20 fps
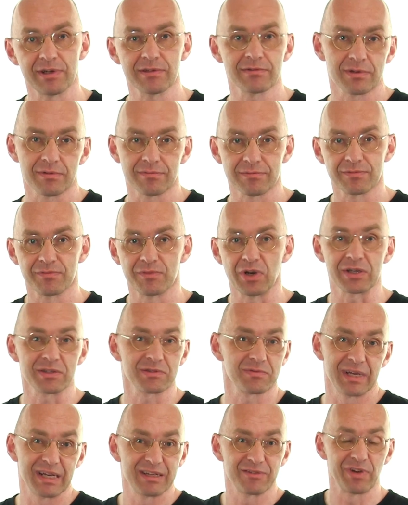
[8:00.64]
Right?
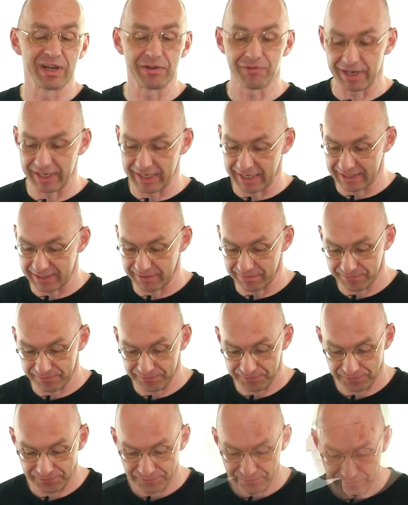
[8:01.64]
works. Really, really neat.
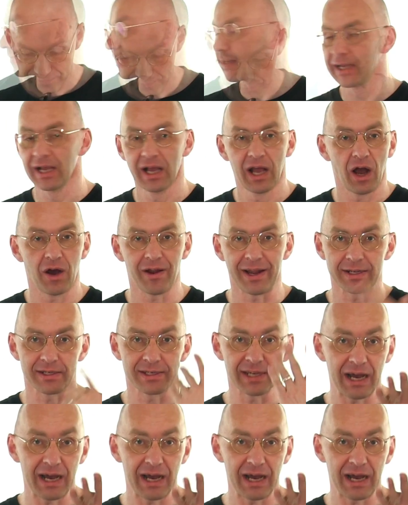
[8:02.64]
All right,